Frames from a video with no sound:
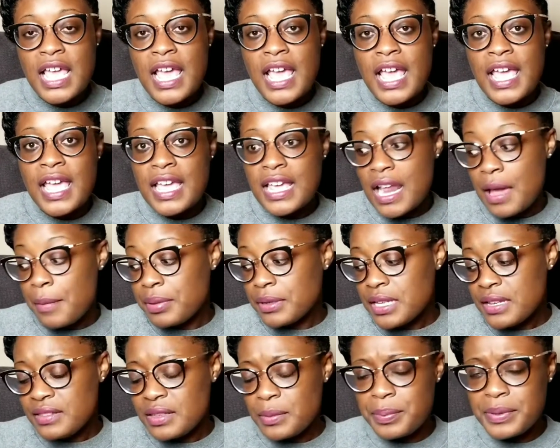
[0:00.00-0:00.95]
and I
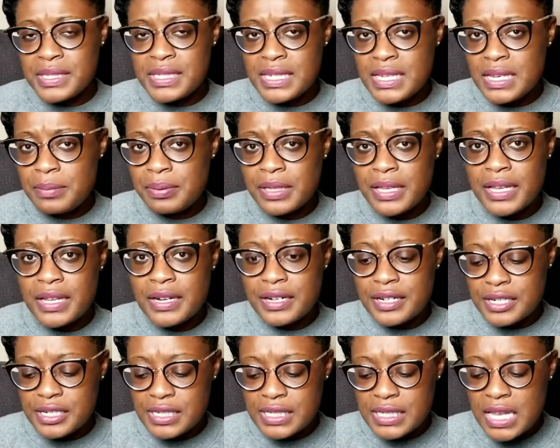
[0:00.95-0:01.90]
believe the petite
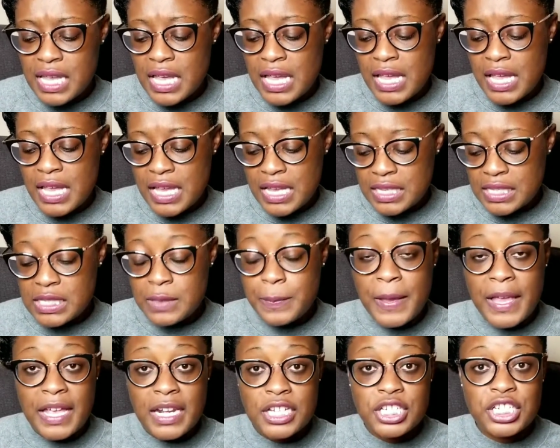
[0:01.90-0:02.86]
planners in
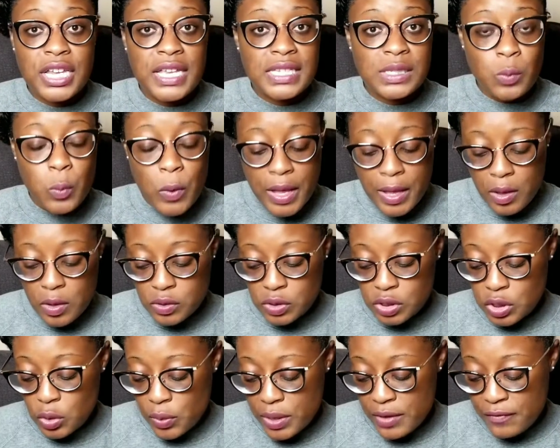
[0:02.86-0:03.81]
Spanish as well.
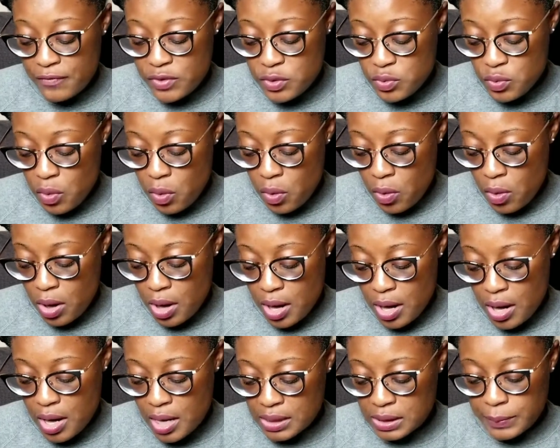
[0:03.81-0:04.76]
So if you
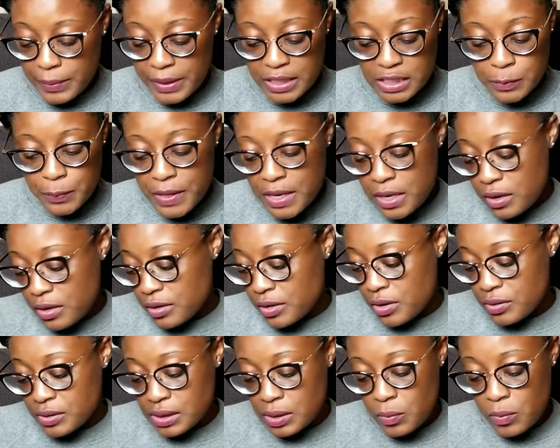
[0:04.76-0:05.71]
are a Spanish speaker and
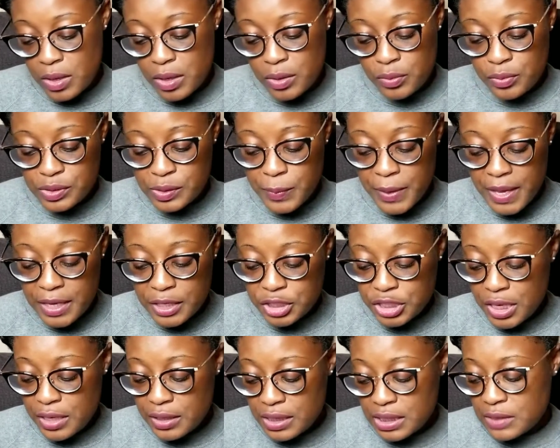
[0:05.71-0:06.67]
know someone who's Spanish,
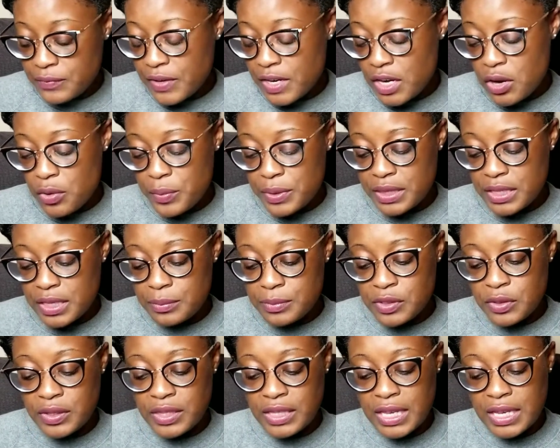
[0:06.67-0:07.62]
share this video with them
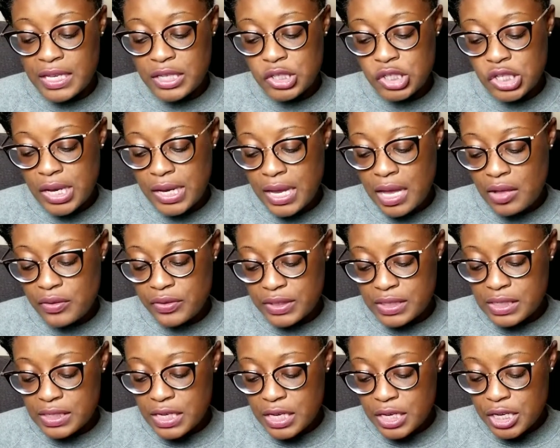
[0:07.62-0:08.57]
so they can check out the
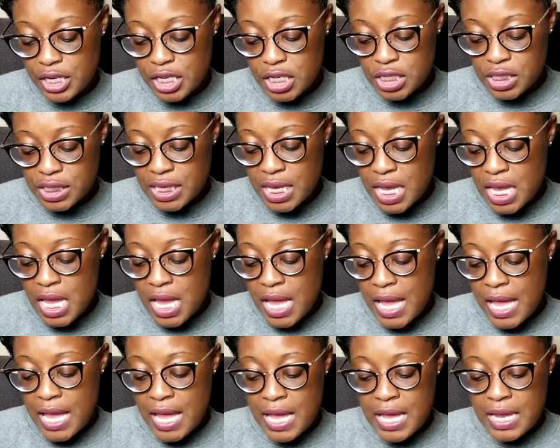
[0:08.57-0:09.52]
stickers
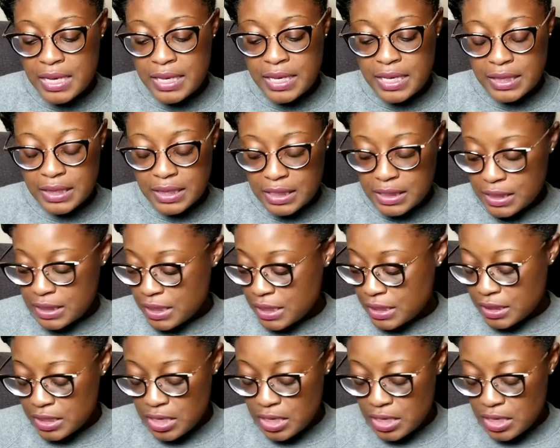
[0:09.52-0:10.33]
and get the $10